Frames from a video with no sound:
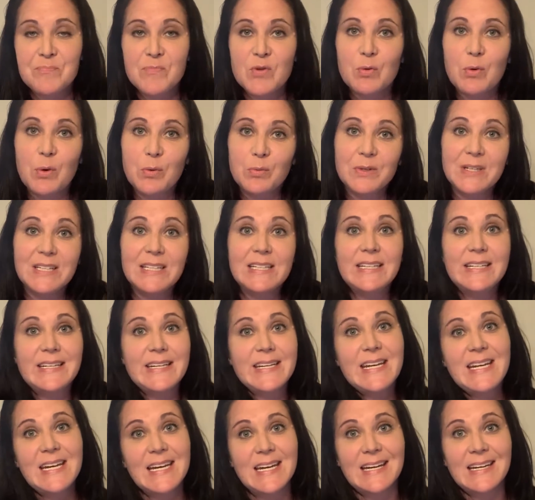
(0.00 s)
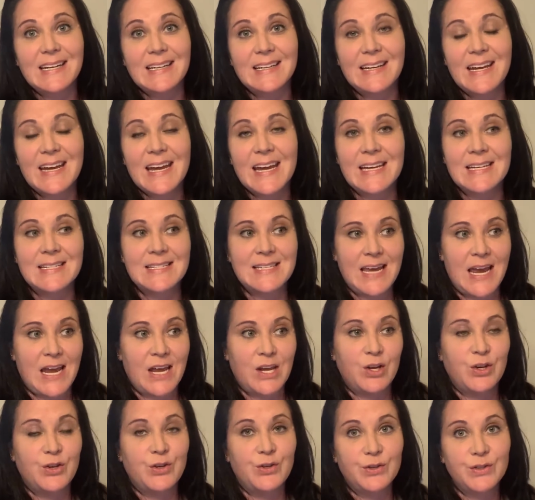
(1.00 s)
What we need is
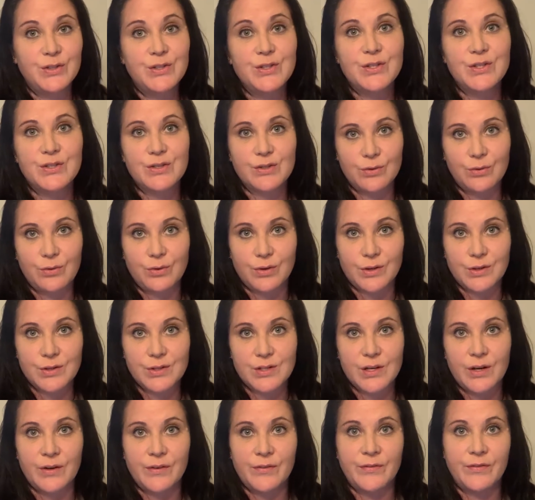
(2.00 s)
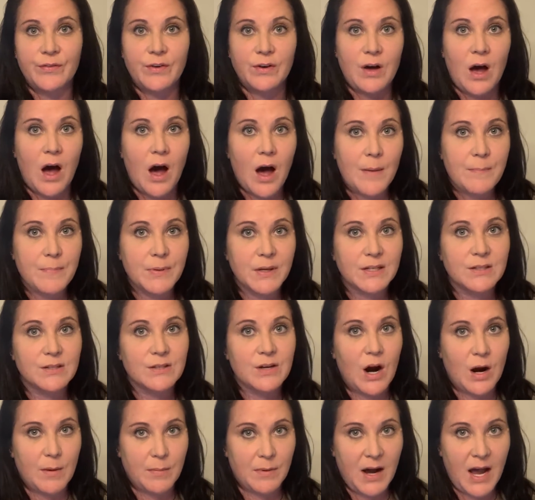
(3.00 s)
a good source of complex
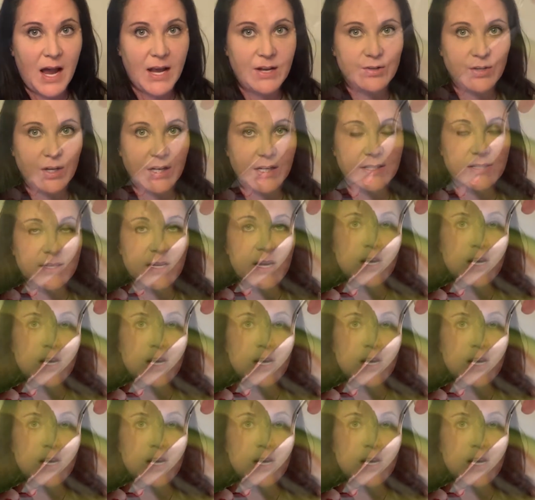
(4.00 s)
carbohydrates